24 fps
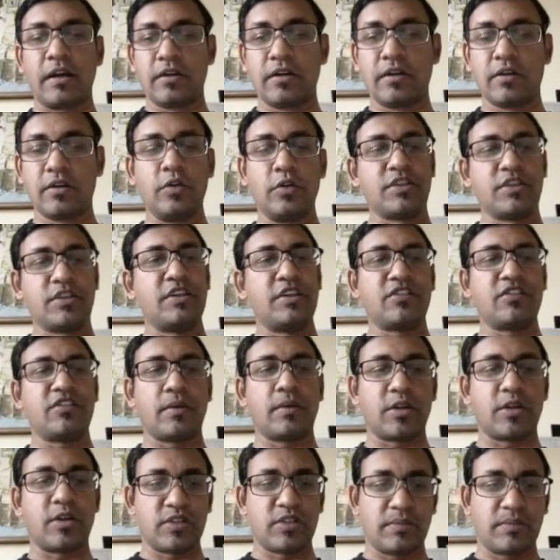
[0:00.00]
good things
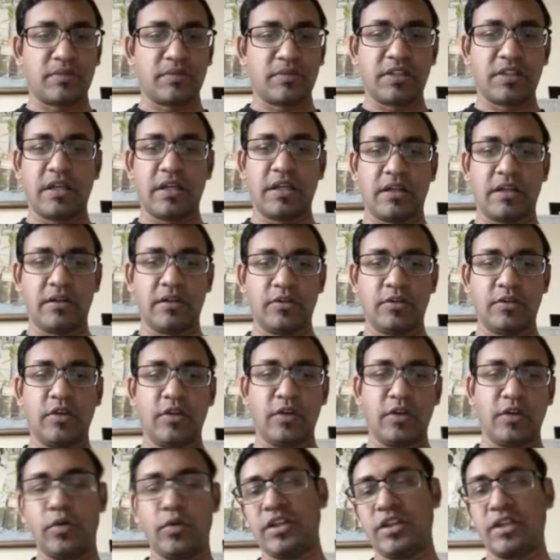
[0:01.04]
about them, they are doing
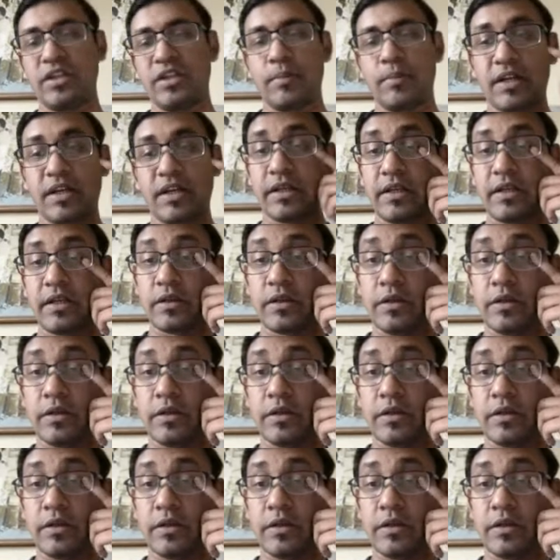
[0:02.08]
good in the market,